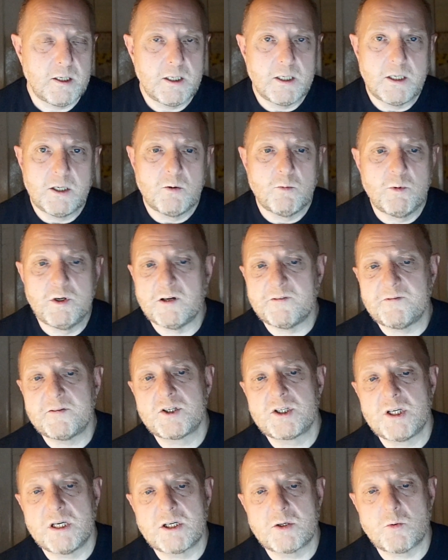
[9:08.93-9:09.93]
We often
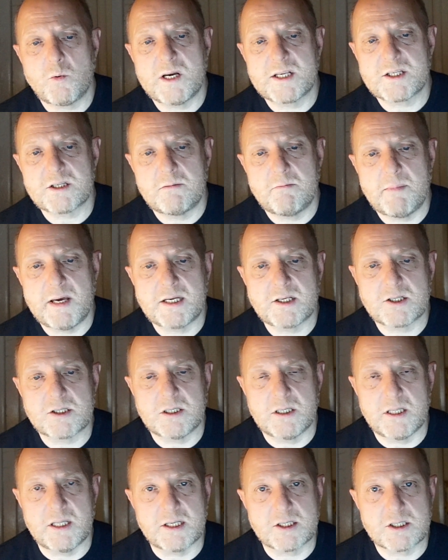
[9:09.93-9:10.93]
turn to Western medicine in
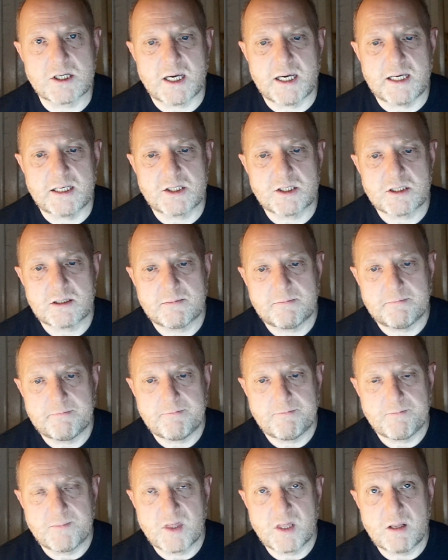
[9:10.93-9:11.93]
this case.
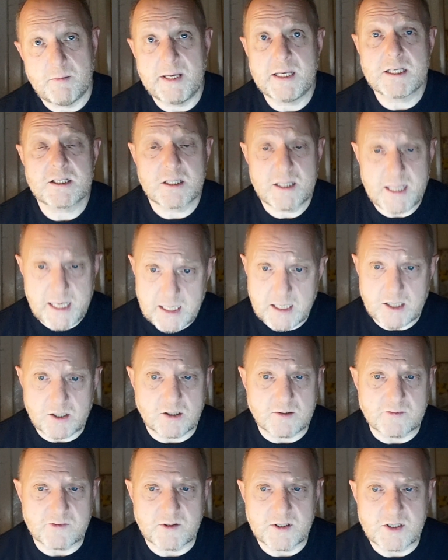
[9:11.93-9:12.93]
The best they can
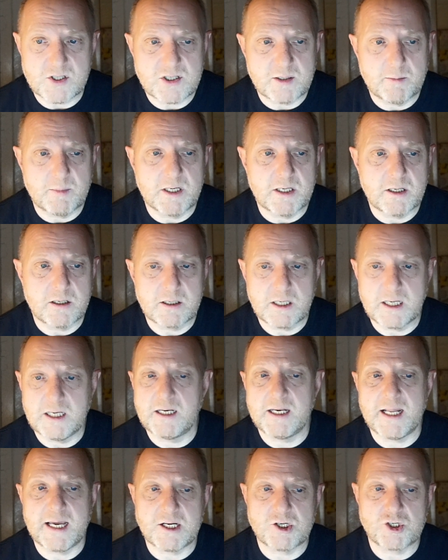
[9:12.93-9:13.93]
offer is similar in
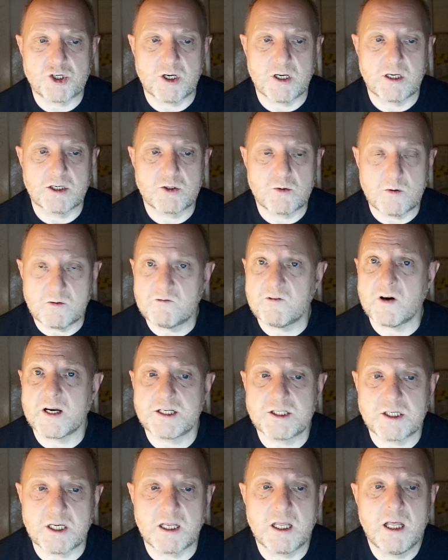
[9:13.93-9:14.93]
nature to
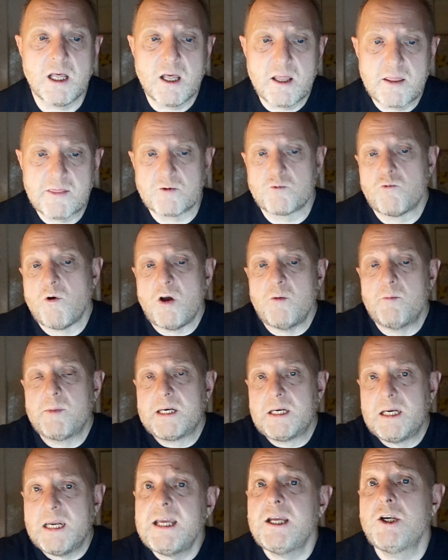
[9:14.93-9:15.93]
inviting the Roman
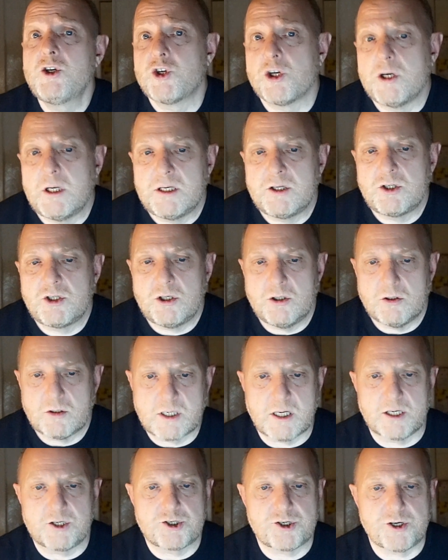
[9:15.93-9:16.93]
legion into your
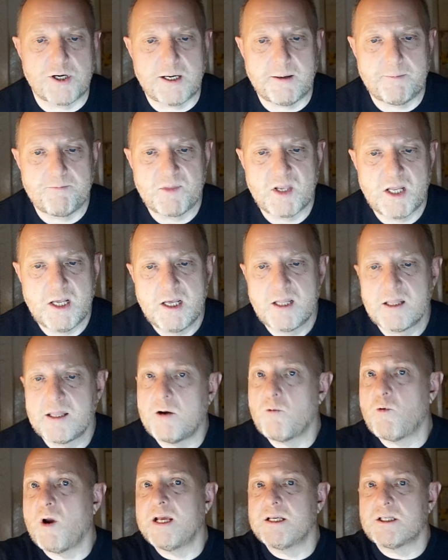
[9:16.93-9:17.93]
country. They
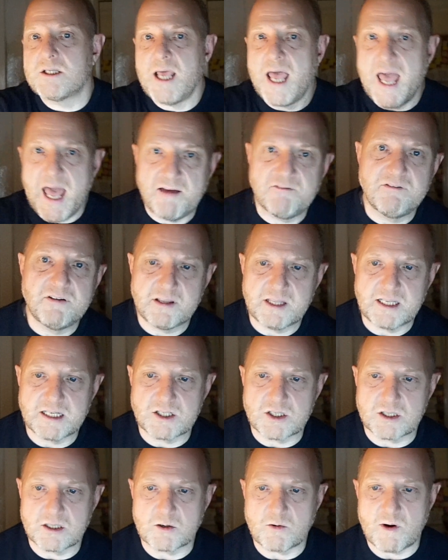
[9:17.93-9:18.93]
raze everything to
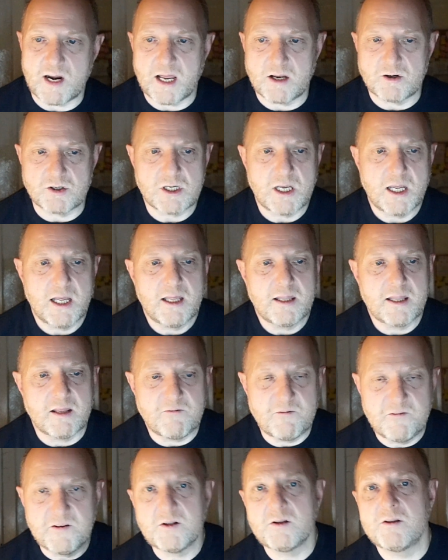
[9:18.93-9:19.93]
the ground, they
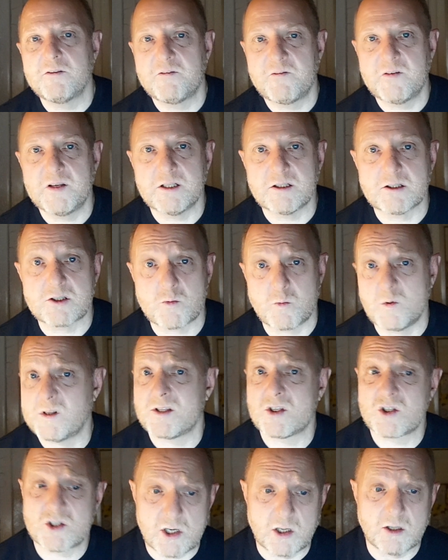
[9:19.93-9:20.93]
fill the fields with
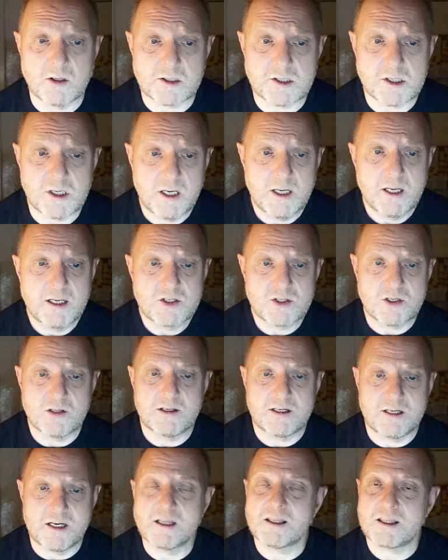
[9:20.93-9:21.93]
salt so that
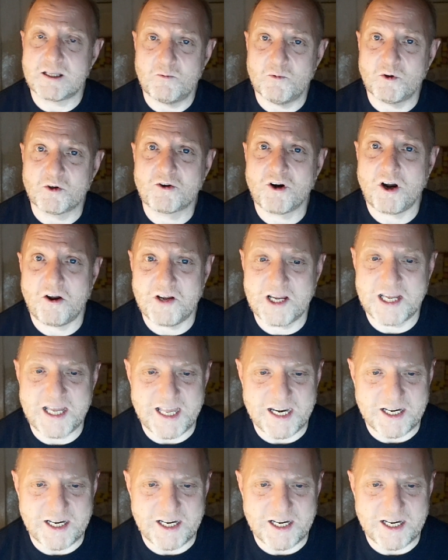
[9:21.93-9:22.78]
nothing will grow again.